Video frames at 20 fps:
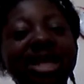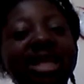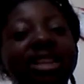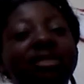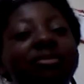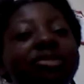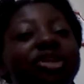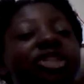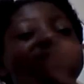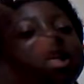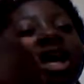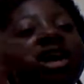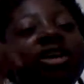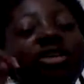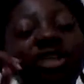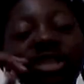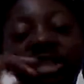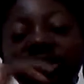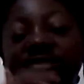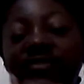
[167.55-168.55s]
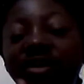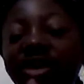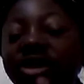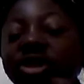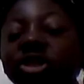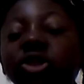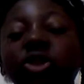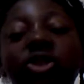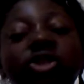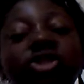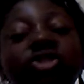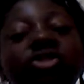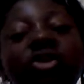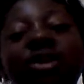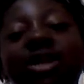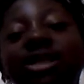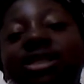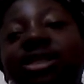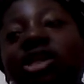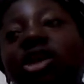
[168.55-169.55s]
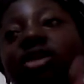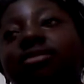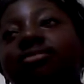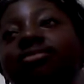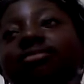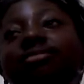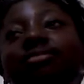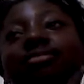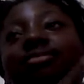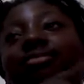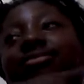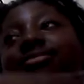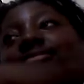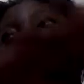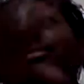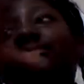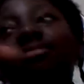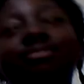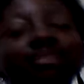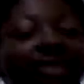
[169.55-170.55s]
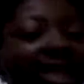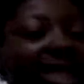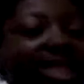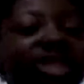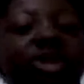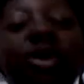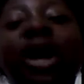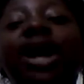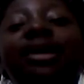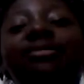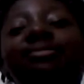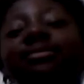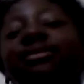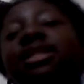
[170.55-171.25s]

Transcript: Let me just tell you, this is a very short story, so it's okay.